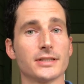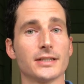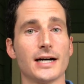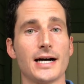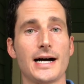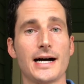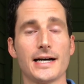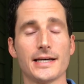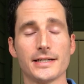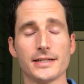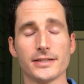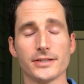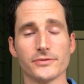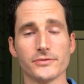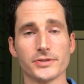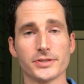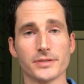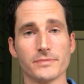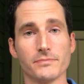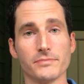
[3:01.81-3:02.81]
God and it
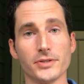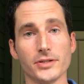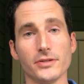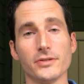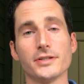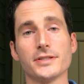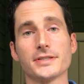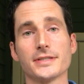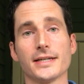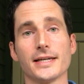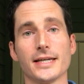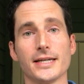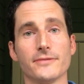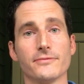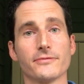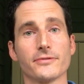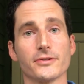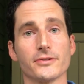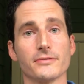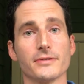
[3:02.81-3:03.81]
was imputed to
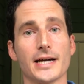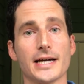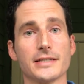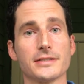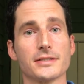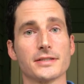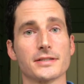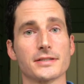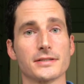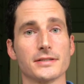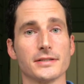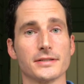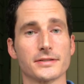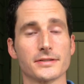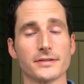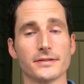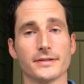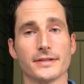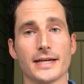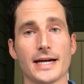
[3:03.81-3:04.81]
him for righteousness.
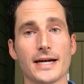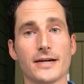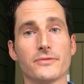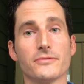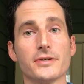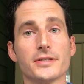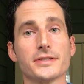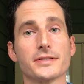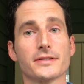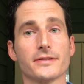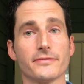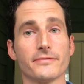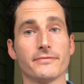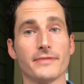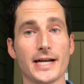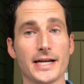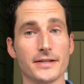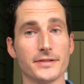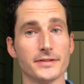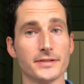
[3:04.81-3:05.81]
So that was the
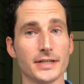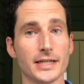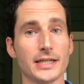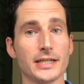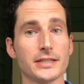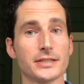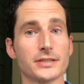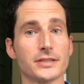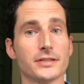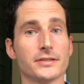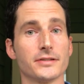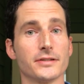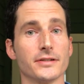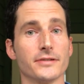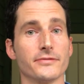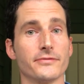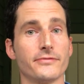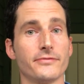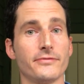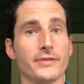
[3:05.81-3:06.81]
foundation
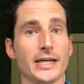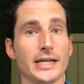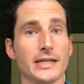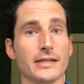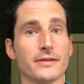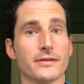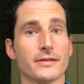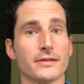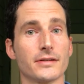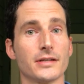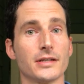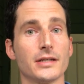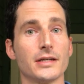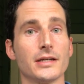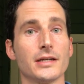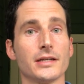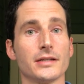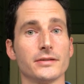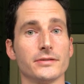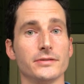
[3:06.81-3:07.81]
of faith
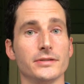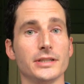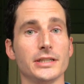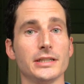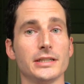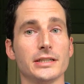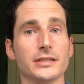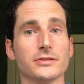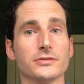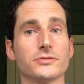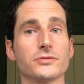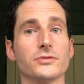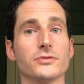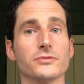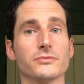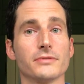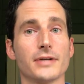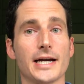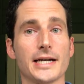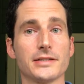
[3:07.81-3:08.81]
leading to
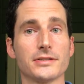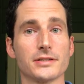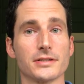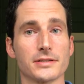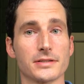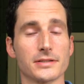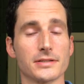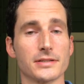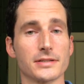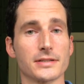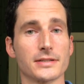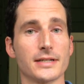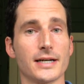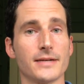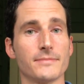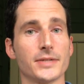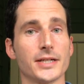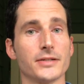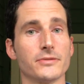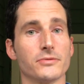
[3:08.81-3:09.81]
righteousness,
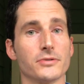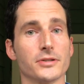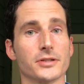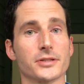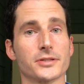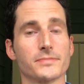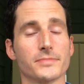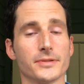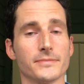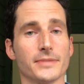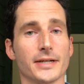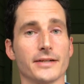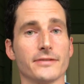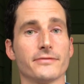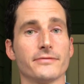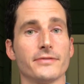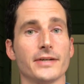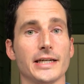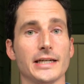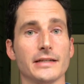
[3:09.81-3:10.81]
not by works, but by
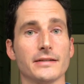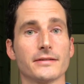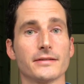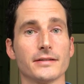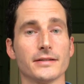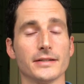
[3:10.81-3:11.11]
faith.